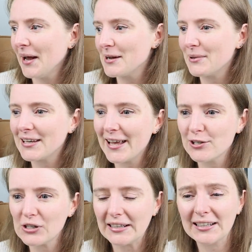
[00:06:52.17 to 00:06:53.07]
um,
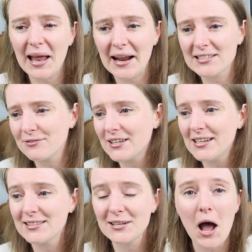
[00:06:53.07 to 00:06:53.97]
engaging in little
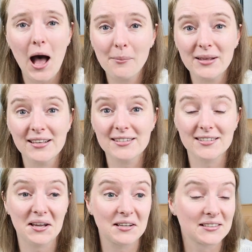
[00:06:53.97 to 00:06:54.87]
activities and hobbies
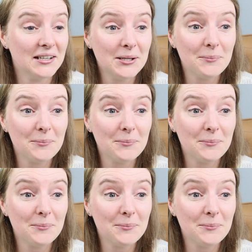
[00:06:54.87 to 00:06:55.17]
that